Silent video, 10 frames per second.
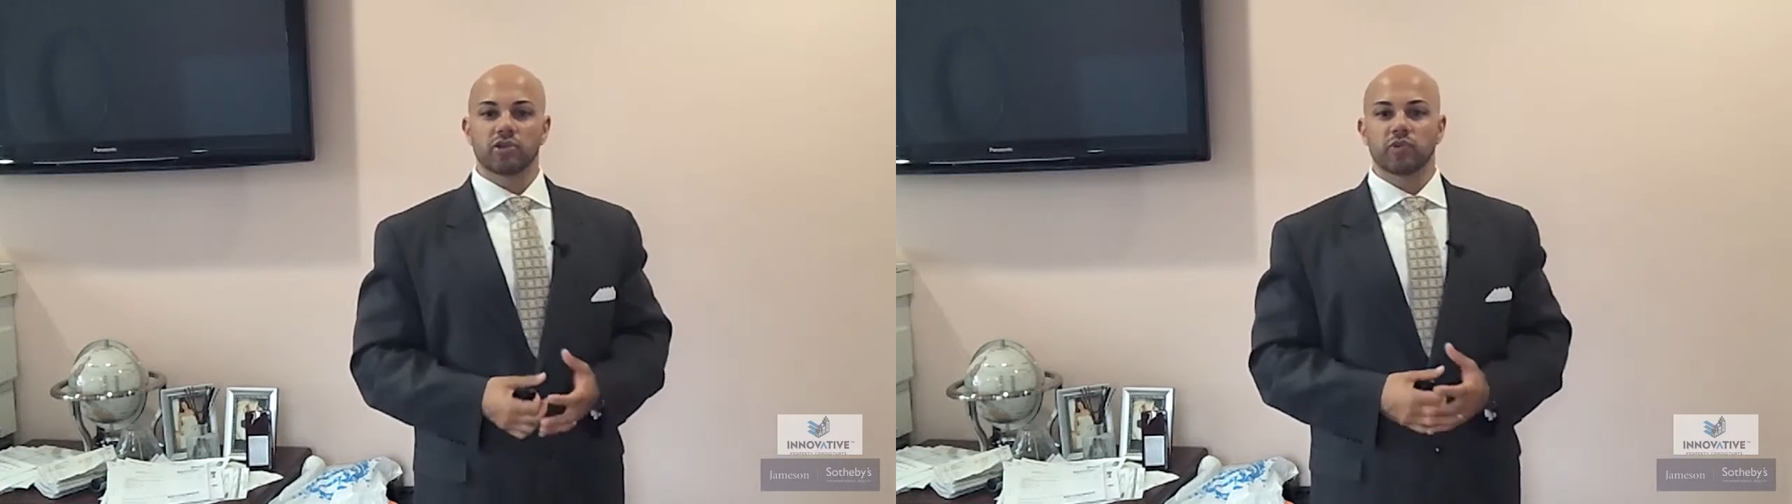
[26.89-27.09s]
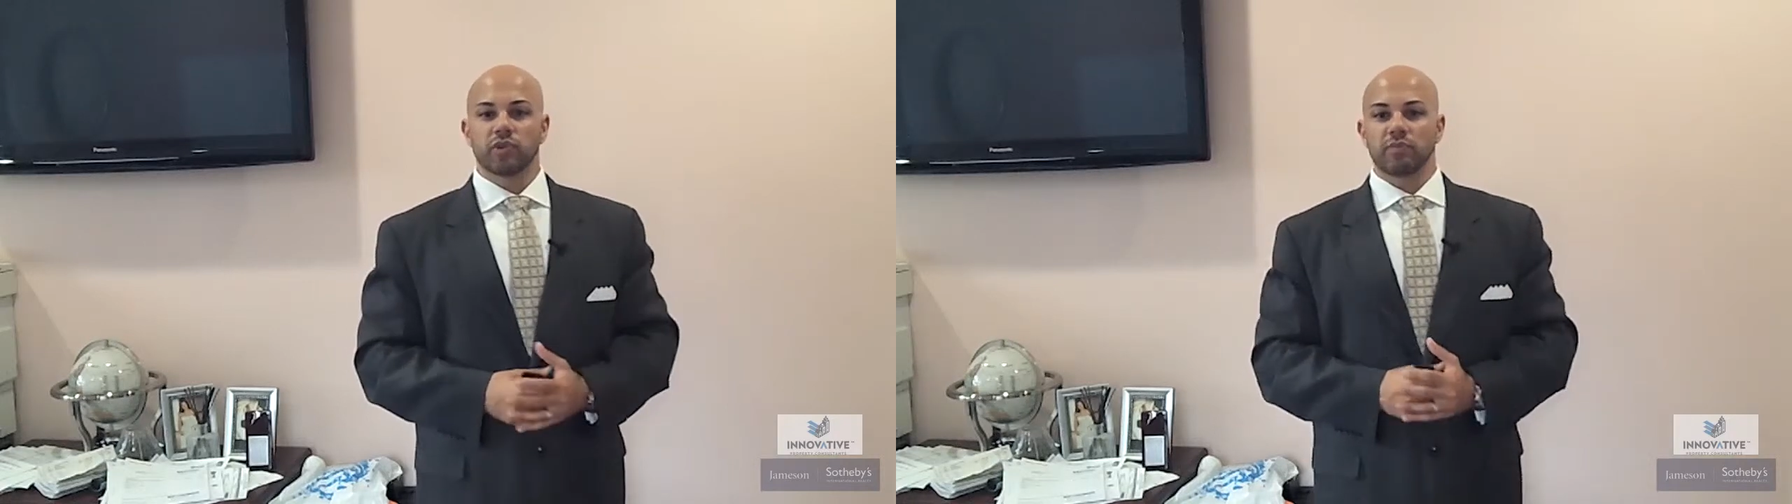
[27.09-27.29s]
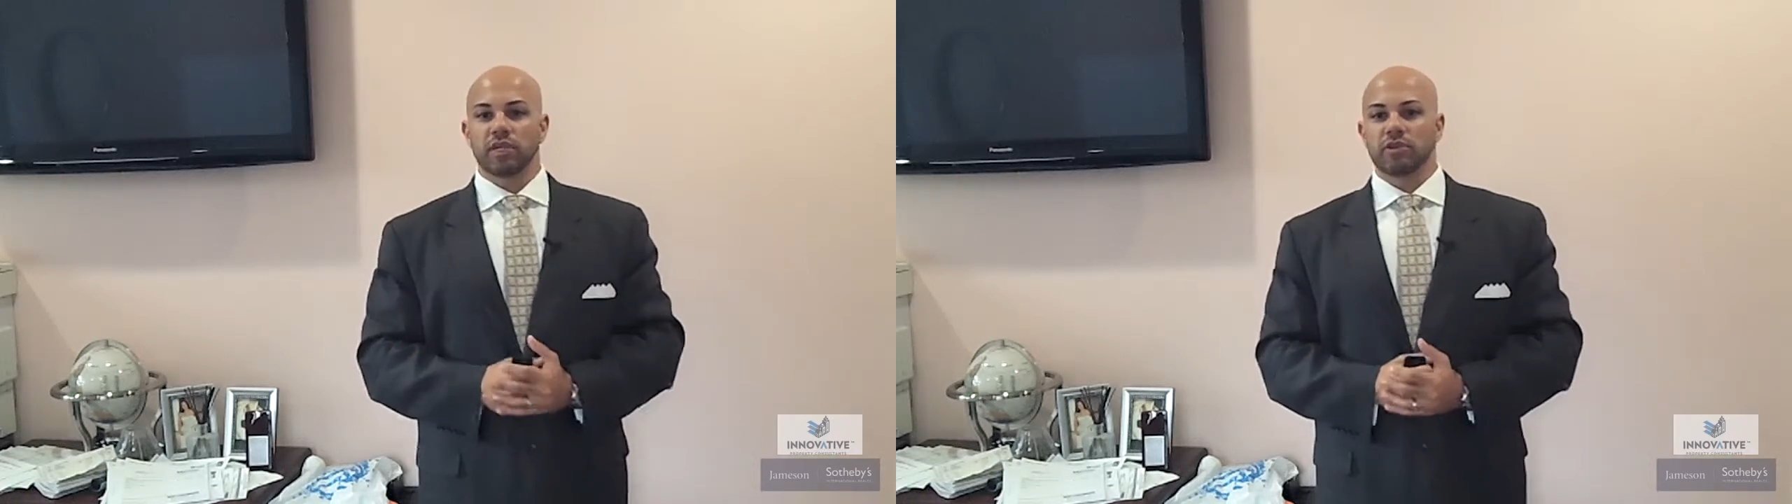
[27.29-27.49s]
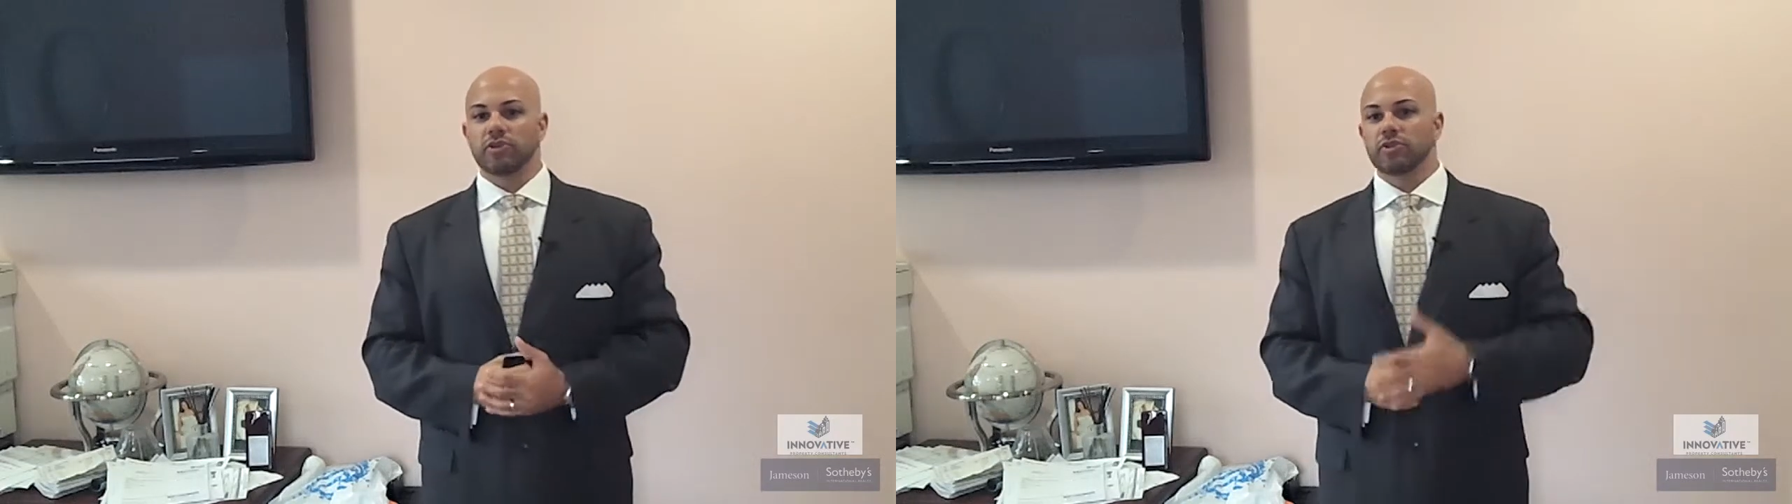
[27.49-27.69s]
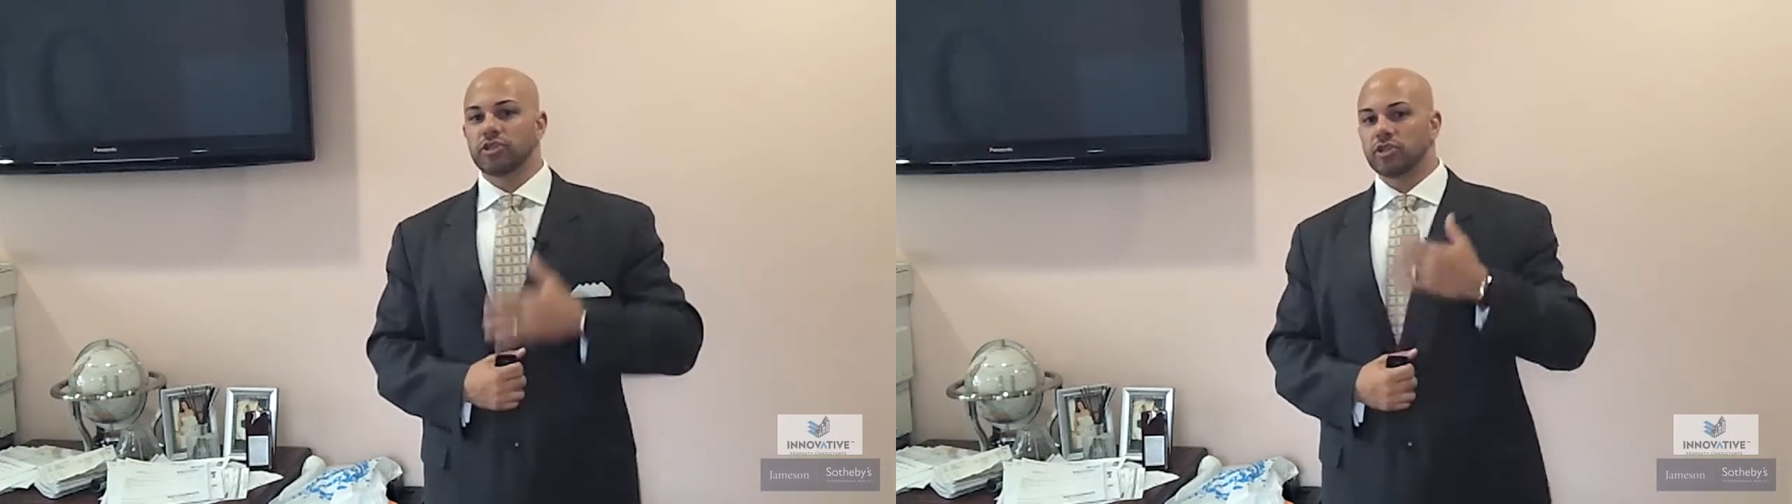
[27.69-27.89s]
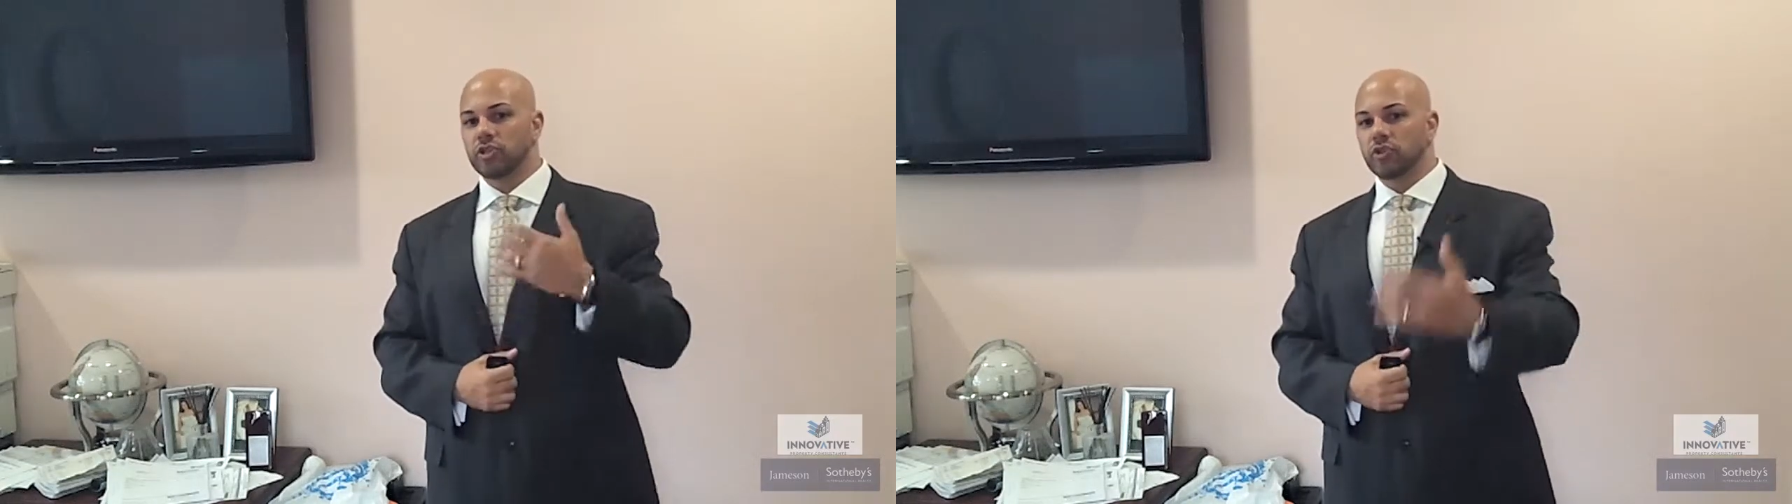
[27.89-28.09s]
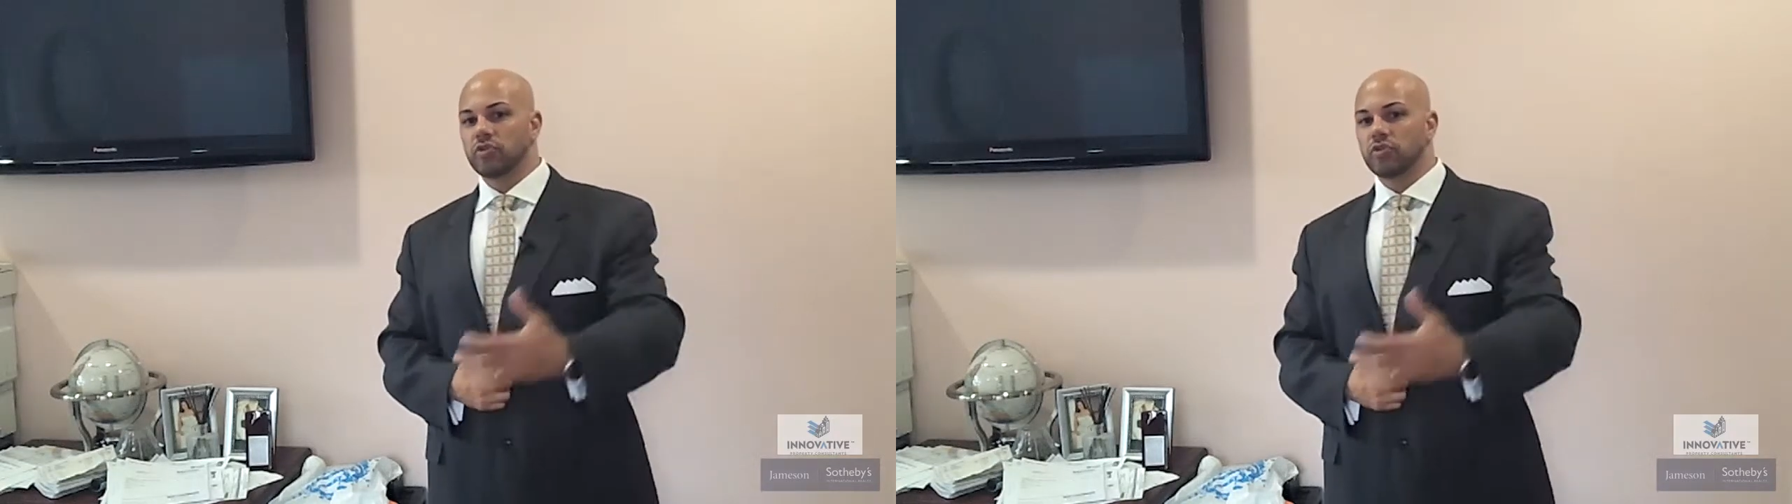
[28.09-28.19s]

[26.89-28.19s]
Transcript: house with me or you should